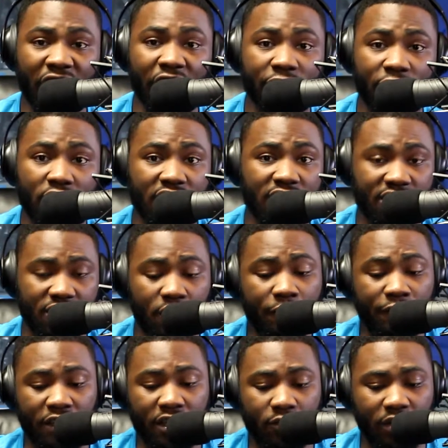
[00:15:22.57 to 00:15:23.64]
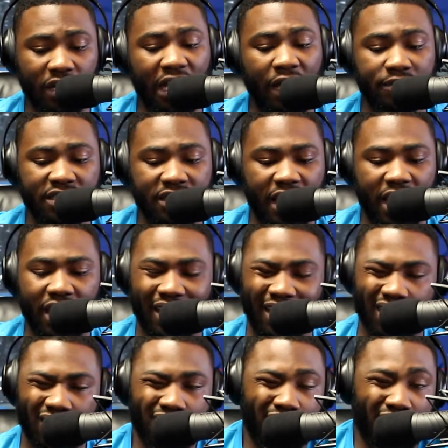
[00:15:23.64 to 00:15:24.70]
NFL looks goofy when it comes to that,
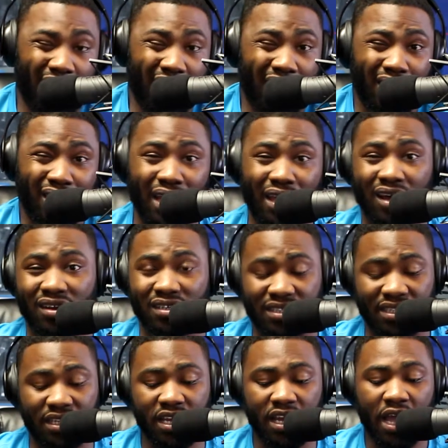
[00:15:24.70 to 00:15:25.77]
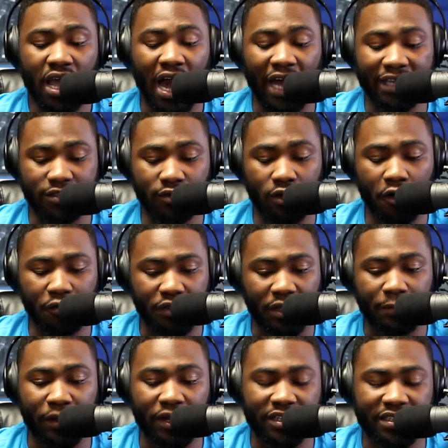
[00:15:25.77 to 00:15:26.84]
and yeah, like honestly, I do hope
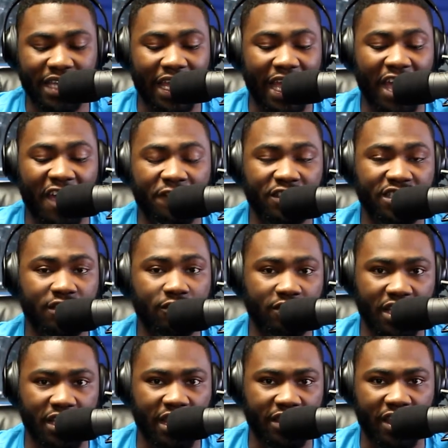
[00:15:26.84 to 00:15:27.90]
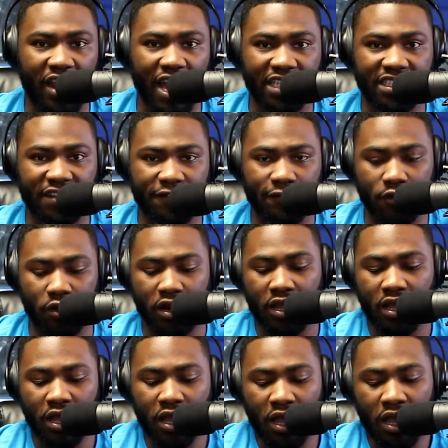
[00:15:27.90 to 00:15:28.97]
the players get every single thing that they're asking for.